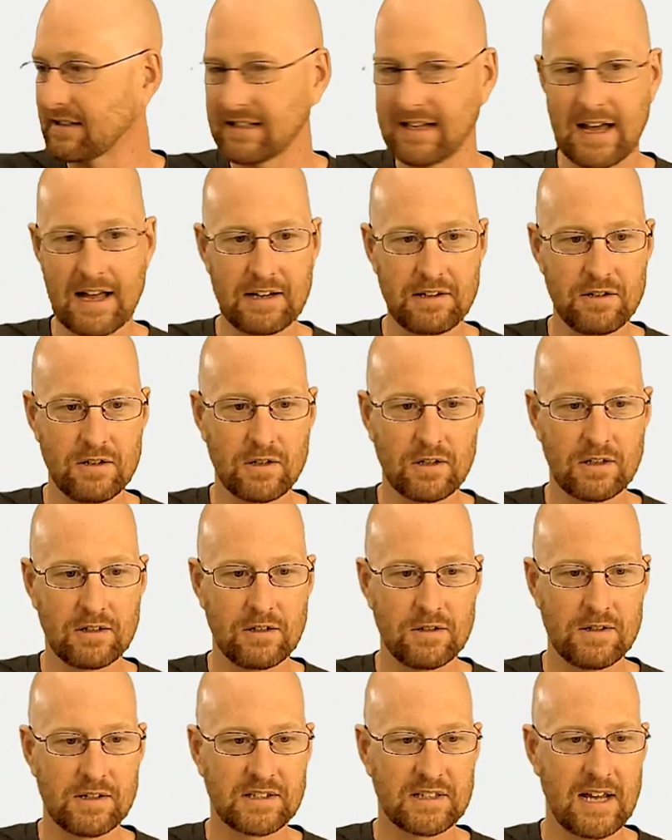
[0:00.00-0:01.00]
I said, you could
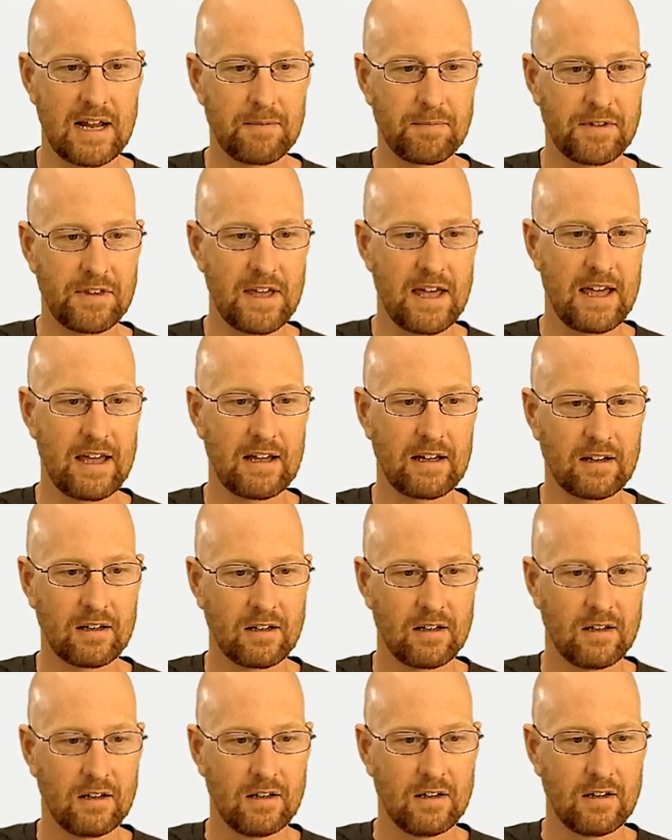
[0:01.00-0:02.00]
do the same thing